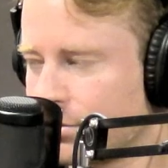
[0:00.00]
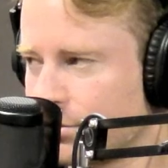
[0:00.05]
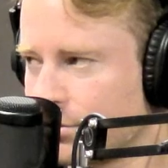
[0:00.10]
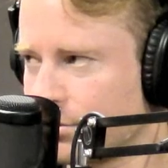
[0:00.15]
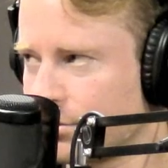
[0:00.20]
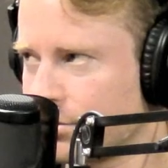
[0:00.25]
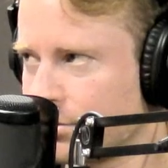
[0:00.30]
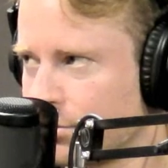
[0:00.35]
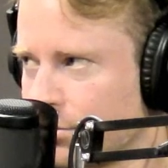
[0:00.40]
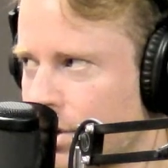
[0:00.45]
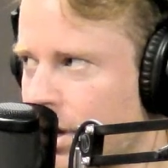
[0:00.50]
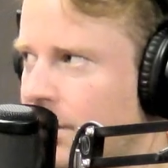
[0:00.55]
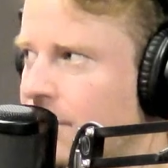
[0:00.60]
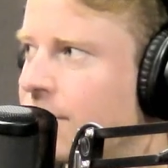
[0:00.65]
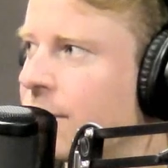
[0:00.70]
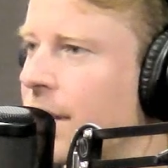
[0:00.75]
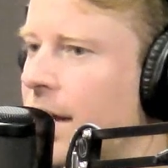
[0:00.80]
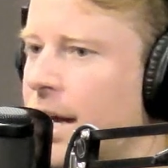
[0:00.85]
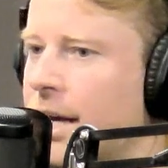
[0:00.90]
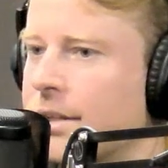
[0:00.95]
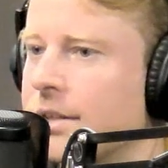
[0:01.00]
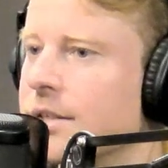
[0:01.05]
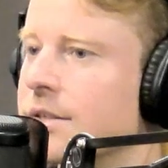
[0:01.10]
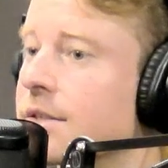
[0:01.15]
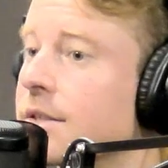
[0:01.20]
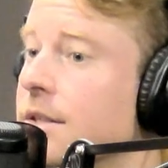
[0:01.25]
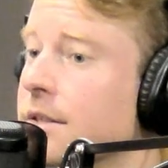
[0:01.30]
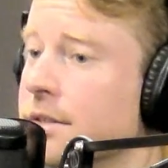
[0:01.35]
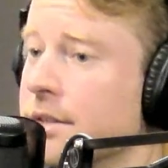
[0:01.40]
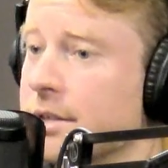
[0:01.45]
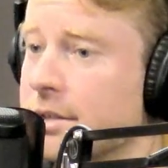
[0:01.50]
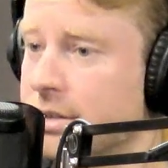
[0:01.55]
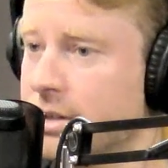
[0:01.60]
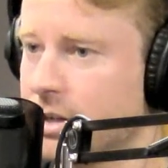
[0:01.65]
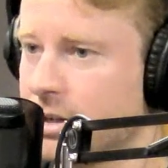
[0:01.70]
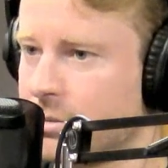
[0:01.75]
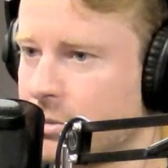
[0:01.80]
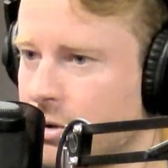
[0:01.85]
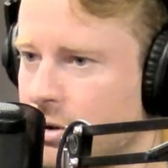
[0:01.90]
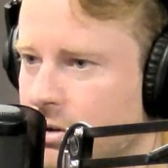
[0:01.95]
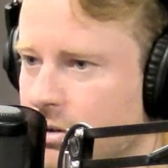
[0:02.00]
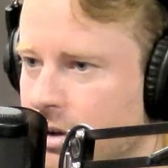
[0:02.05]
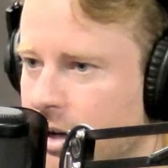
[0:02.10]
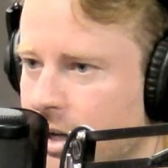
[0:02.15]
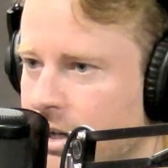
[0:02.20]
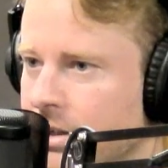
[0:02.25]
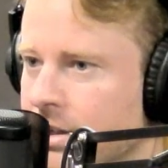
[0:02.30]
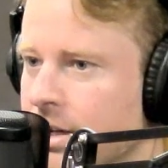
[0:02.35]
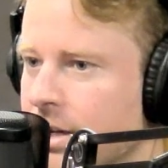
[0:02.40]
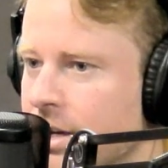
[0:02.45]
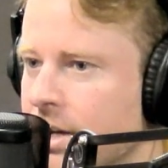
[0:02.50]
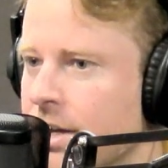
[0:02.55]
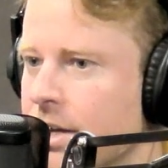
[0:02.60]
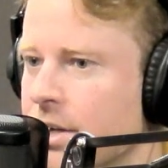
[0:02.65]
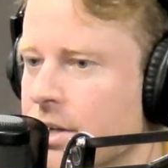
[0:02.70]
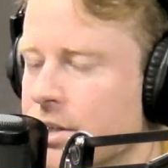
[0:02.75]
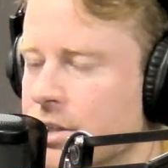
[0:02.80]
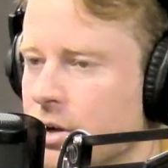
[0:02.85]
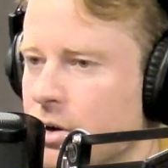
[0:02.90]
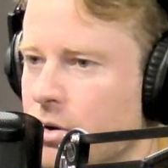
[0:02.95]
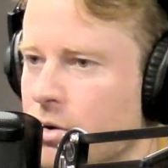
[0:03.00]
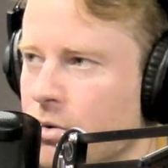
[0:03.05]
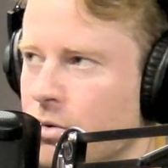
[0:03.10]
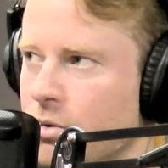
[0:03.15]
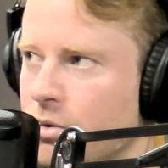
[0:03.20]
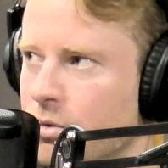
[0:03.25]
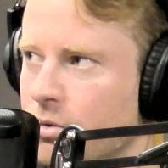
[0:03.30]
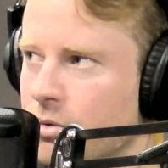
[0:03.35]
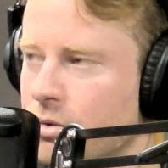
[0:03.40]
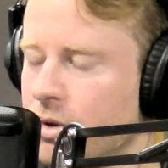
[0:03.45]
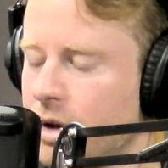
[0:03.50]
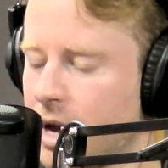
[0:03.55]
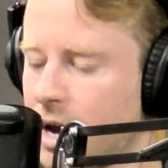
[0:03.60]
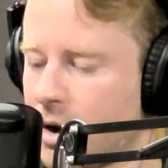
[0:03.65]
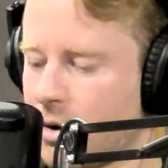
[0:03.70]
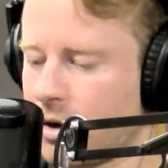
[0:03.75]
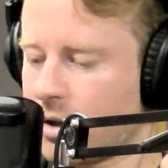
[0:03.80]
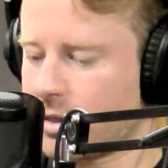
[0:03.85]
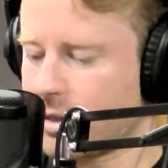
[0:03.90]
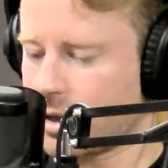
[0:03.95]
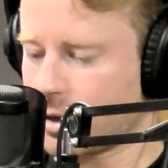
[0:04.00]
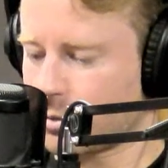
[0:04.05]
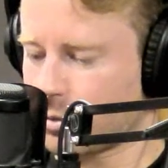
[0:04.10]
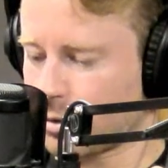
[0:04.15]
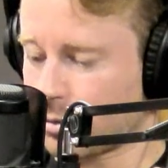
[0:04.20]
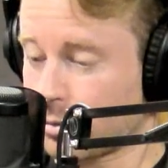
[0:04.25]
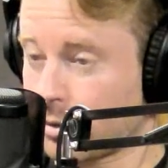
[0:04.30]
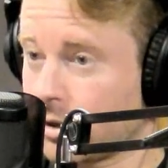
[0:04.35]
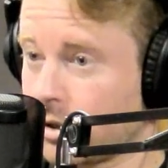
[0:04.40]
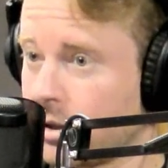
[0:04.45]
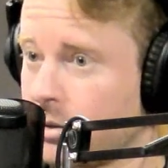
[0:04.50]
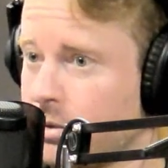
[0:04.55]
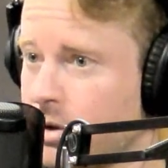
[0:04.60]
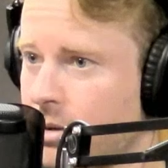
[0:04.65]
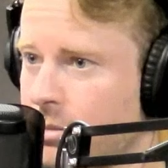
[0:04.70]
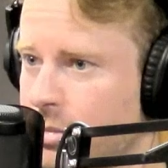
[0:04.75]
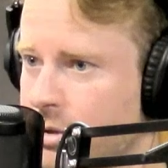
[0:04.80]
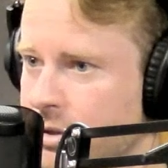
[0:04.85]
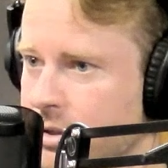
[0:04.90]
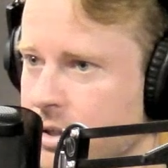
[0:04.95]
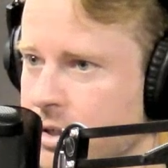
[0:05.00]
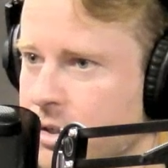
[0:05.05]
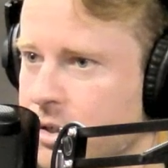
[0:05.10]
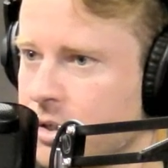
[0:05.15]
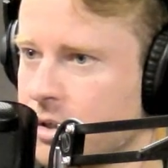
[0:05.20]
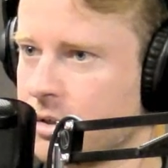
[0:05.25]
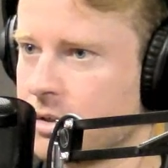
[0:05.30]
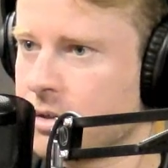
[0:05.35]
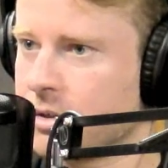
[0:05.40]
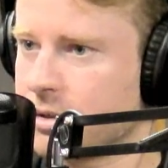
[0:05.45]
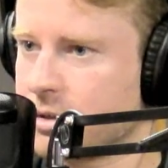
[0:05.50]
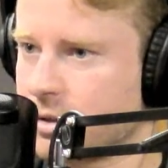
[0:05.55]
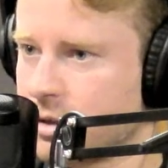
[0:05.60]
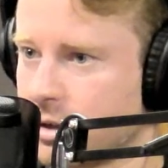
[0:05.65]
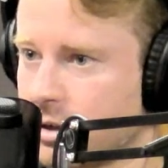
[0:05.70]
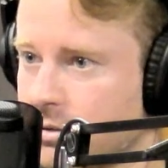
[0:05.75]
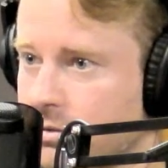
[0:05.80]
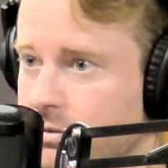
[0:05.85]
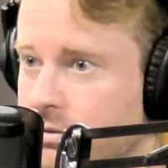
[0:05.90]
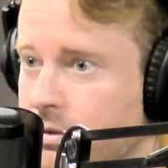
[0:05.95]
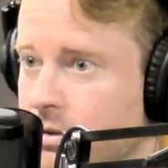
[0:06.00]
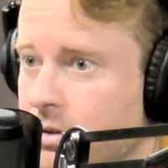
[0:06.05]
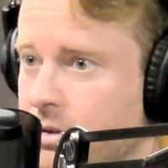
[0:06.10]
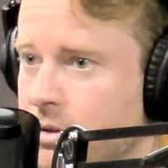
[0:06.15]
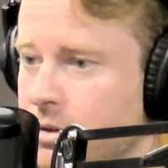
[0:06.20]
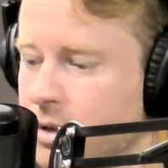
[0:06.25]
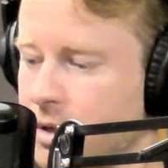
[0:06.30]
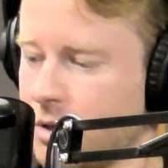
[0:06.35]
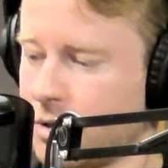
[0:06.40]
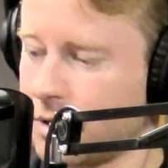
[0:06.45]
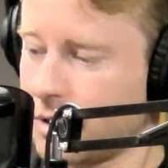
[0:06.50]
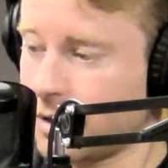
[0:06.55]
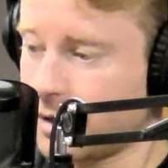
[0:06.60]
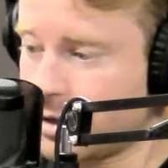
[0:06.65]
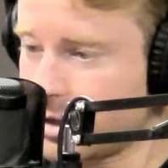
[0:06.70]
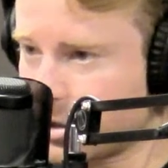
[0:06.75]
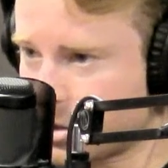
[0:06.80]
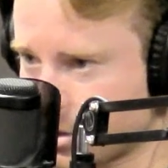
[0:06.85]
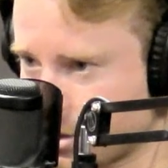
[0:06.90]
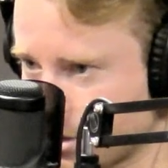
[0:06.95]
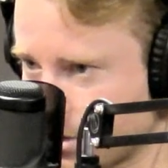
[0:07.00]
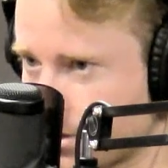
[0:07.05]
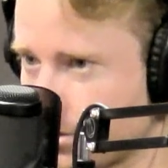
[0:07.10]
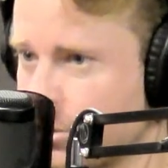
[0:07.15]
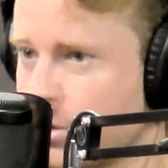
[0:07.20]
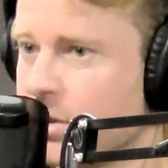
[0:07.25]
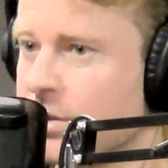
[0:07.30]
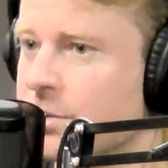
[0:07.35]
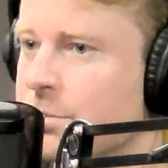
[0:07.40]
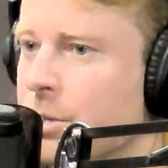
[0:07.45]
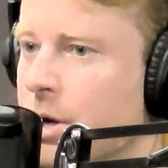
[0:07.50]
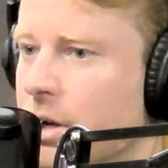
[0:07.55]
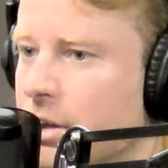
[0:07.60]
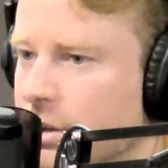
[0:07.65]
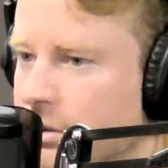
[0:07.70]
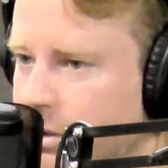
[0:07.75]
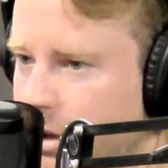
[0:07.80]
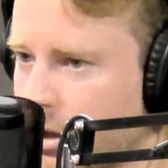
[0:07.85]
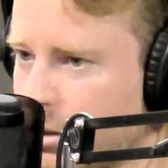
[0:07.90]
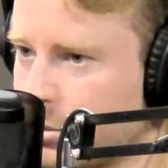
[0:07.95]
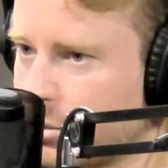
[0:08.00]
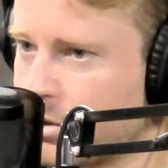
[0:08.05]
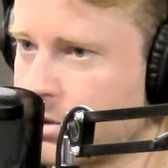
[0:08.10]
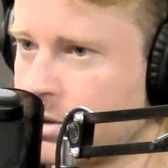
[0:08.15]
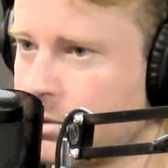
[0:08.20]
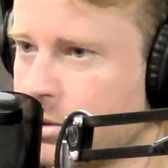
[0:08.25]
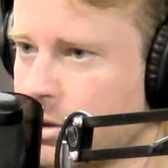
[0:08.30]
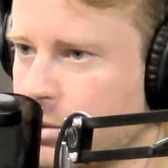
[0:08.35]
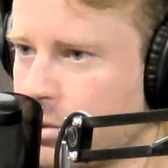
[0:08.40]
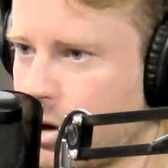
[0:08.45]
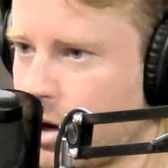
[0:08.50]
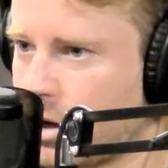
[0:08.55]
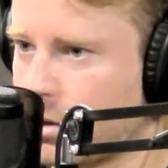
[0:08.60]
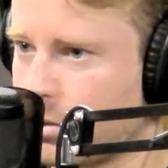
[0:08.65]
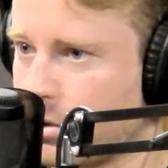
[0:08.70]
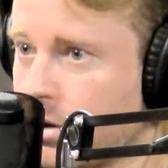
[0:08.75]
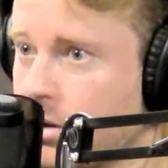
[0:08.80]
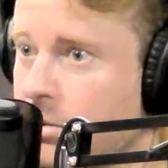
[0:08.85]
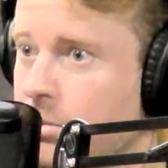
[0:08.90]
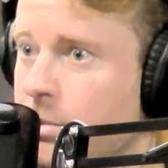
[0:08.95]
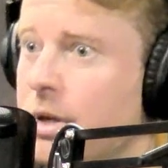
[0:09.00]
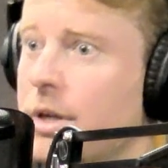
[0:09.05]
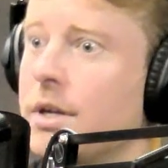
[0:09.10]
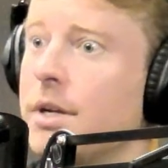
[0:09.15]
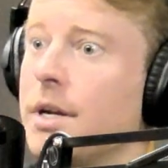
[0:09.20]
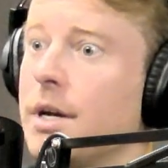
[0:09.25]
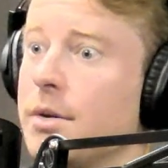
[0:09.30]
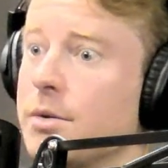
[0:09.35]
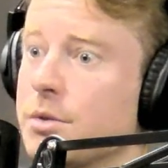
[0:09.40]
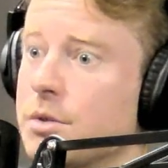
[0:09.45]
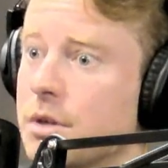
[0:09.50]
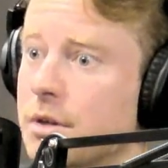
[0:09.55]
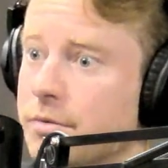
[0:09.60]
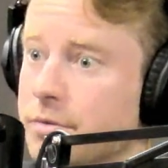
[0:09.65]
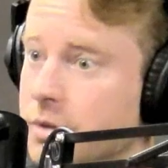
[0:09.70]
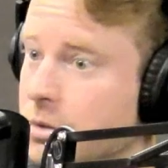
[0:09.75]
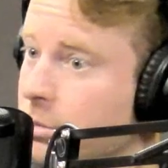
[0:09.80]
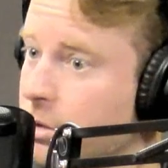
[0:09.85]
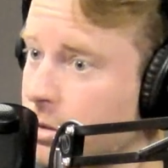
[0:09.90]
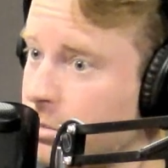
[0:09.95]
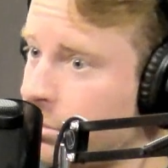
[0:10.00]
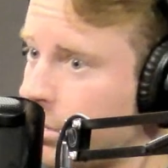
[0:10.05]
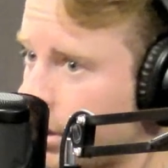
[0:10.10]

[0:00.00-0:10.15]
red flag doesn't exist anymore, right? So now I think we're really well positioned to serve. In addition to some of the small developers that we work with, we can now serve some of the bigger